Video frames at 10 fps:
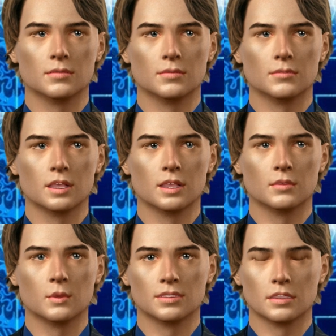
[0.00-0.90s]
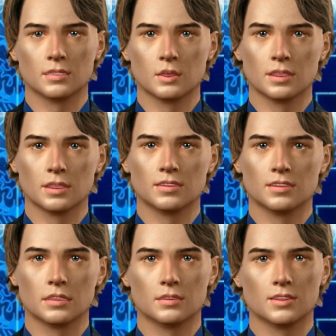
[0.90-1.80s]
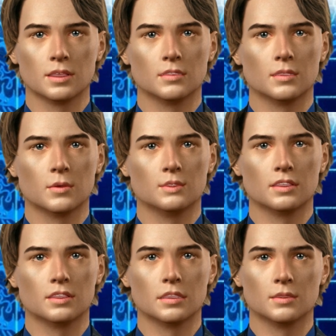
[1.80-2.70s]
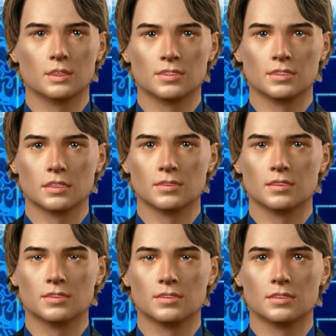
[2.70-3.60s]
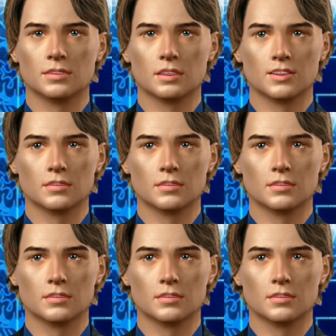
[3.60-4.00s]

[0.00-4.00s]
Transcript: My voice technology leverages neural network techniques to deliver a